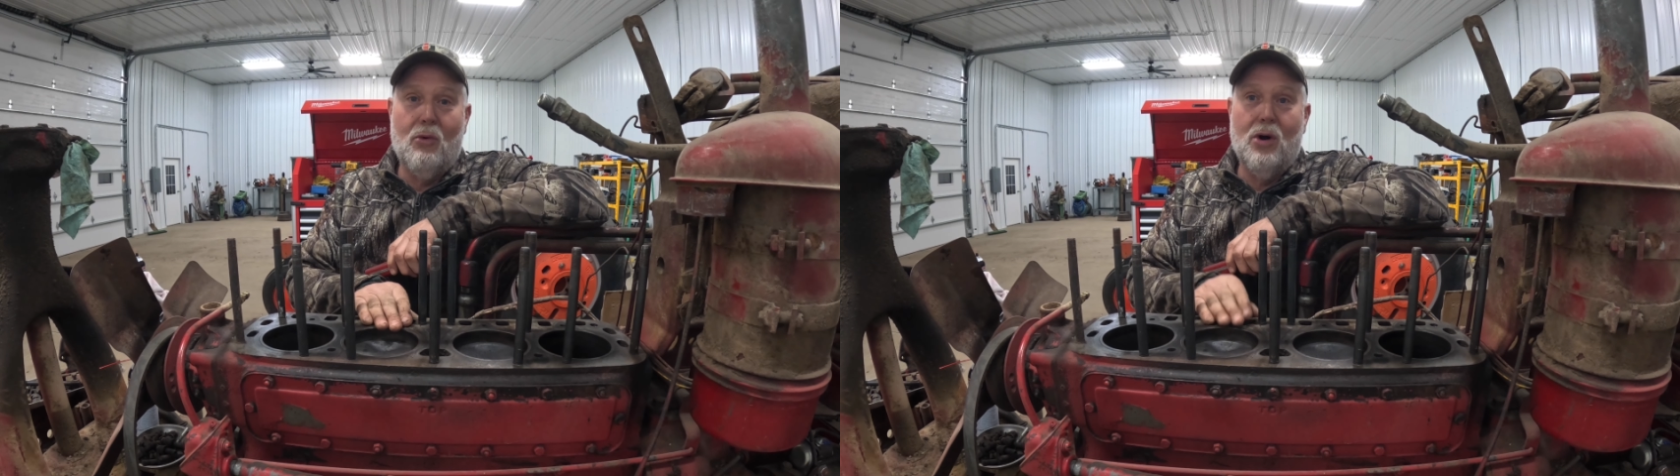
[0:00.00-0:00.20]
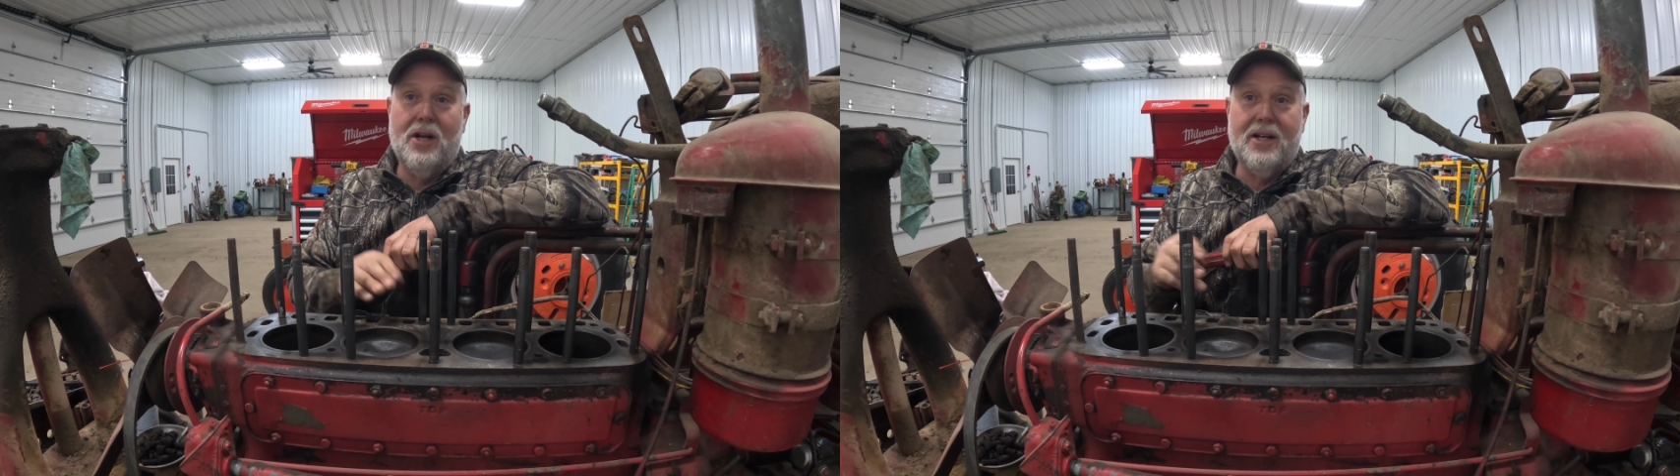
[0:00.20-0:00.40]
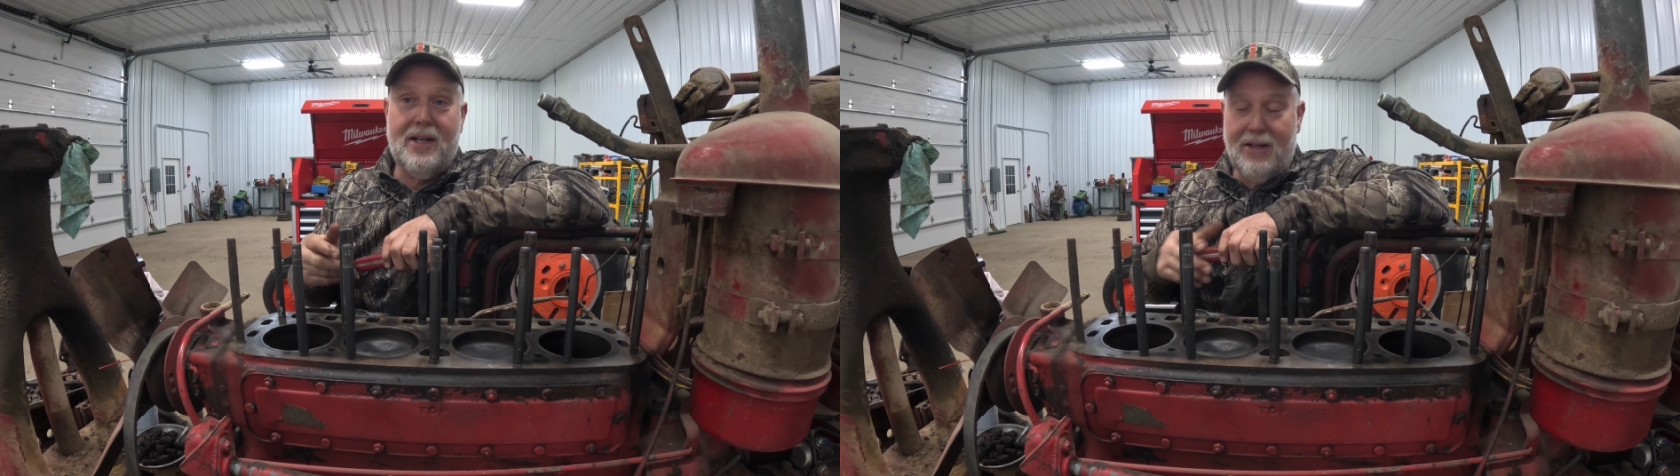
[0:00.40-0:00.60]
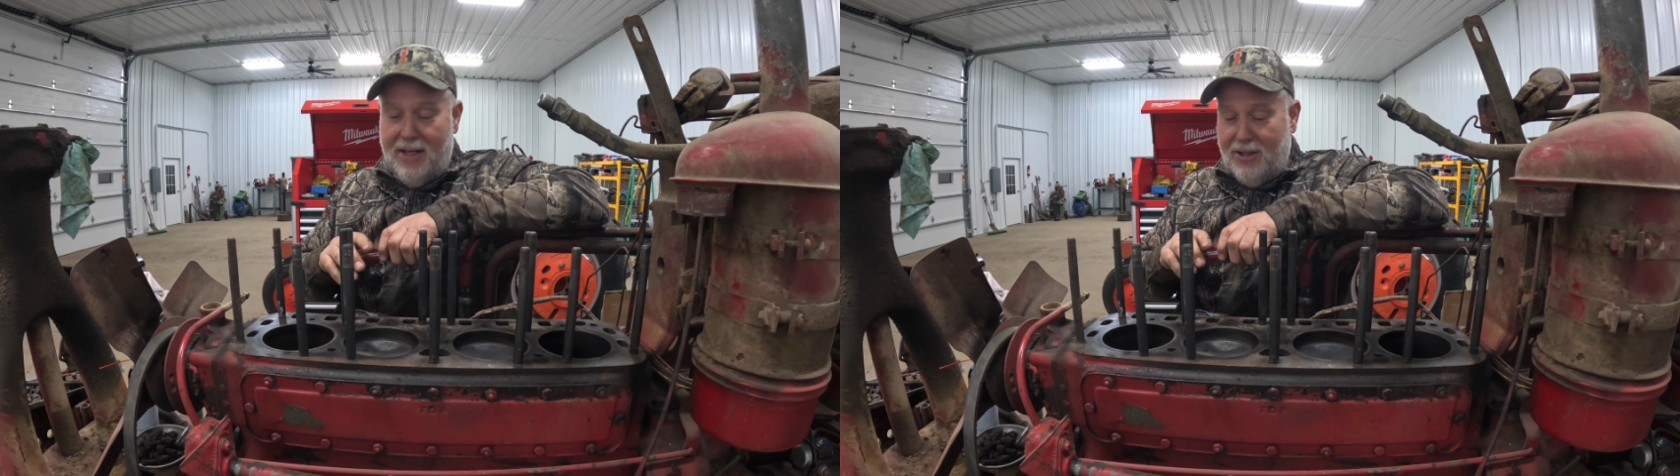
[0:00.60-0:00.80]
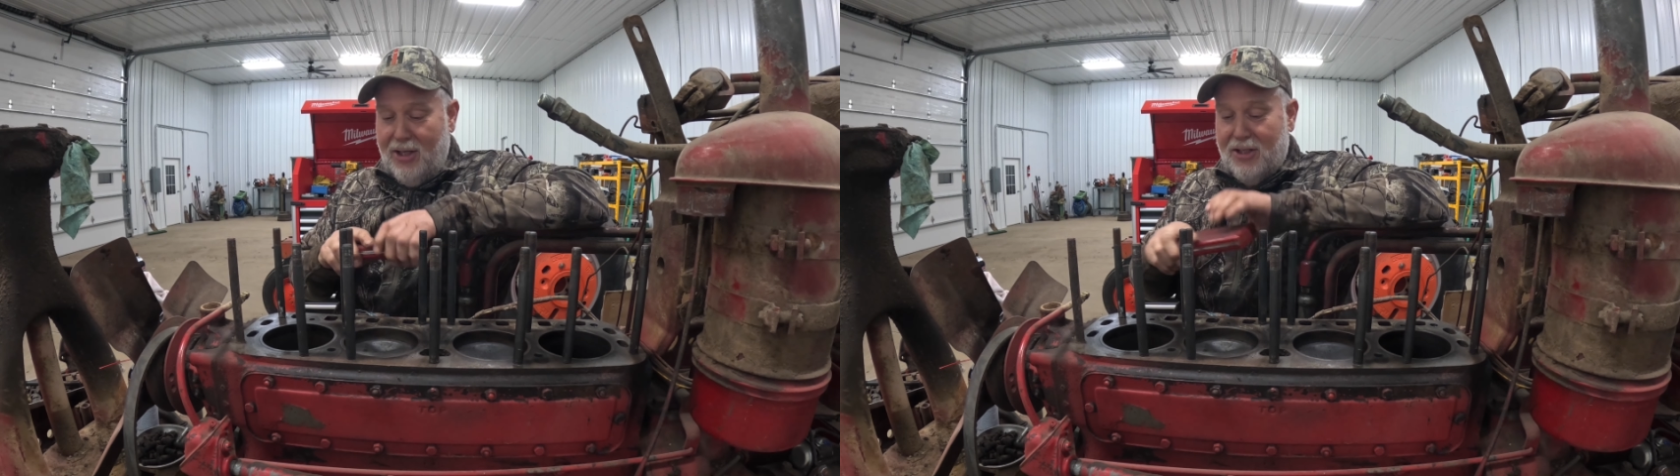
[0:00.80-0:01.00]
one
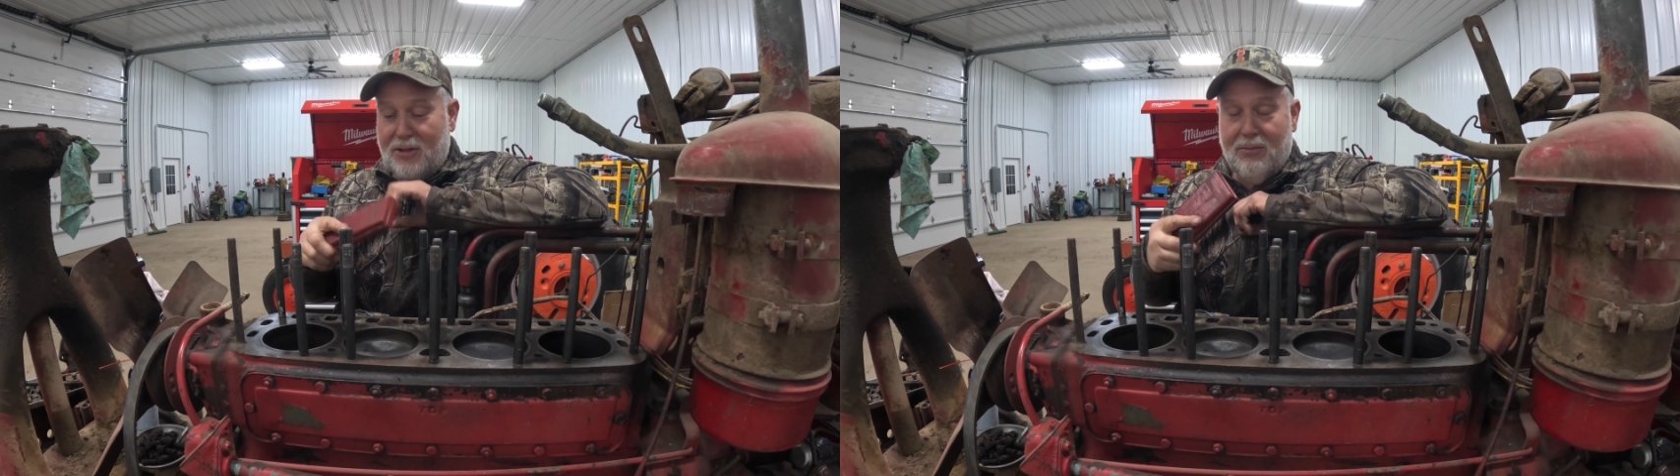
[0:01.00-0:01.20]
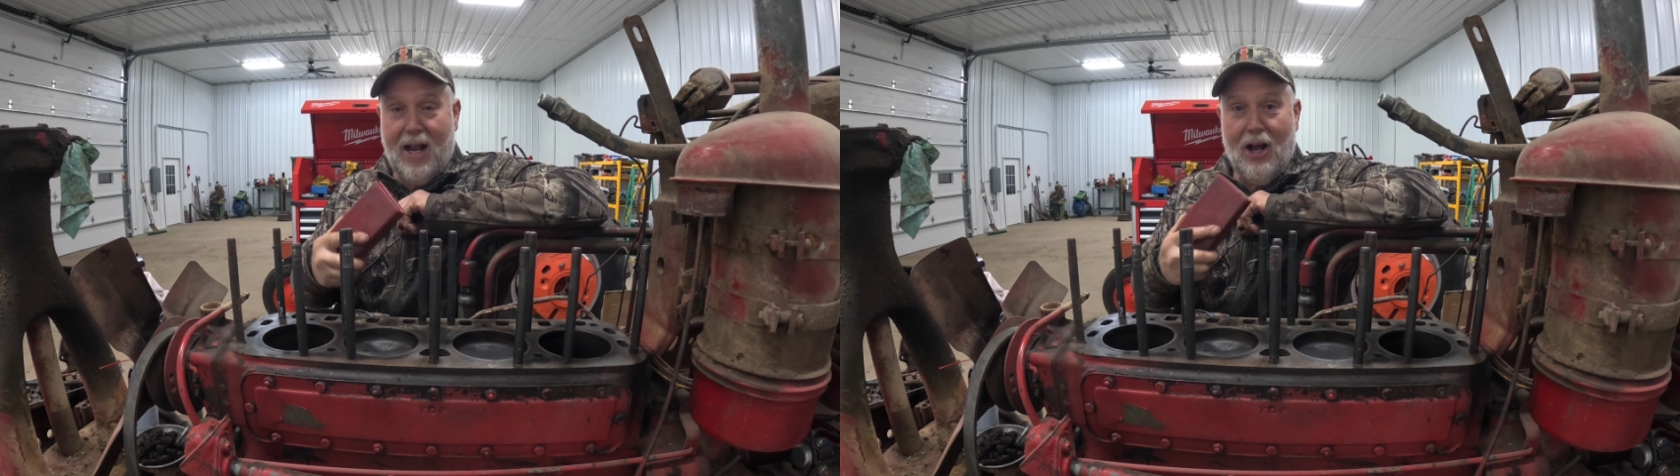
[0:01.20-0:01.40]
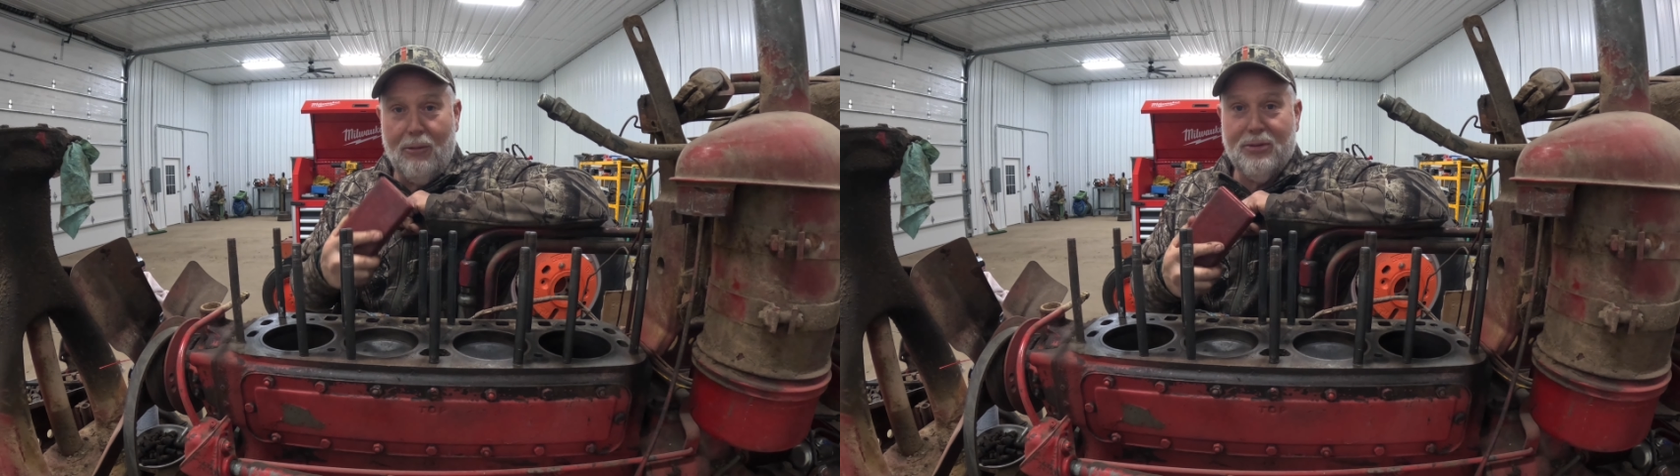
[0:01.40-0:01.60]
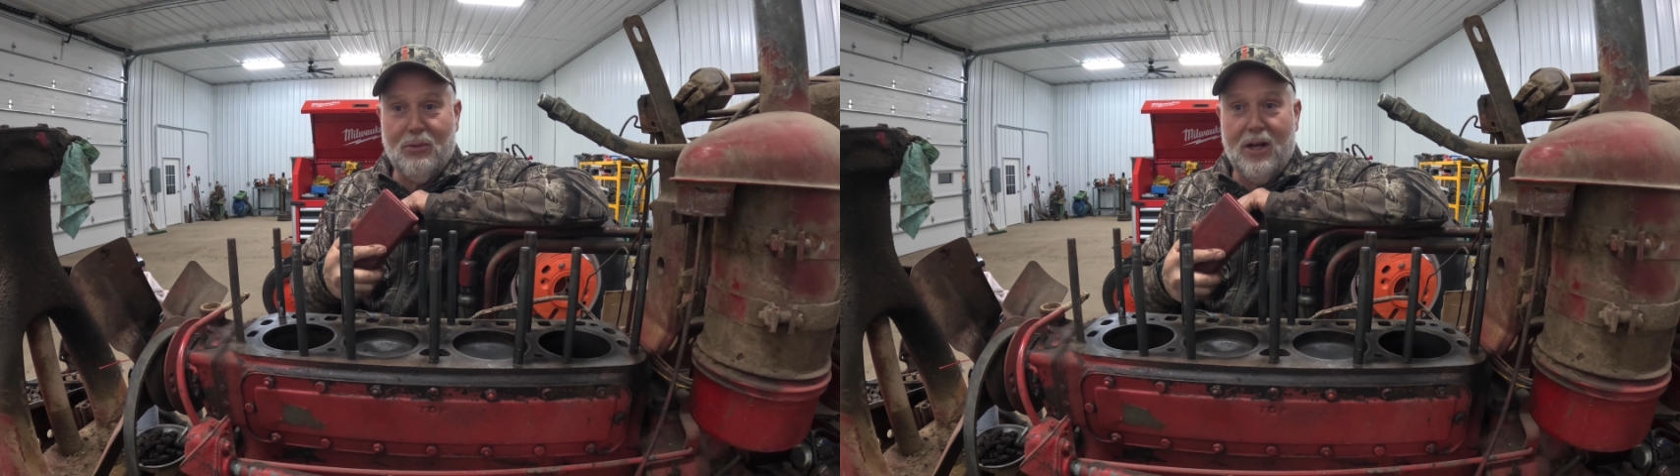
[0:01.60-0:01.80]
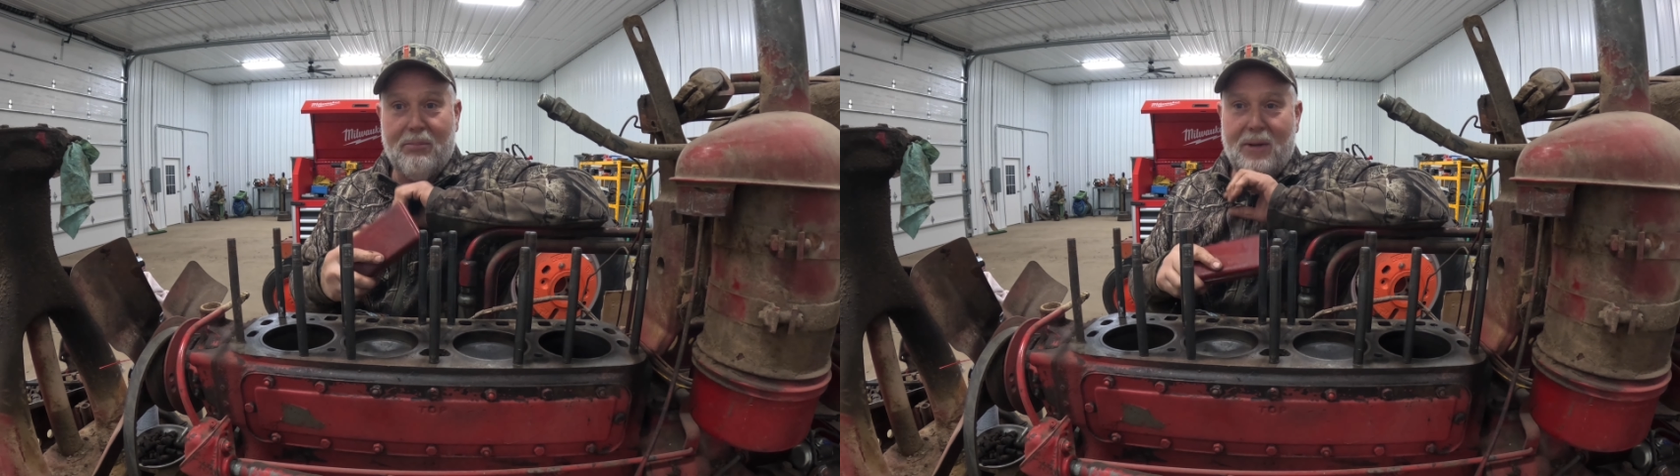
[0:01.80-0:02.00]
that this helps with.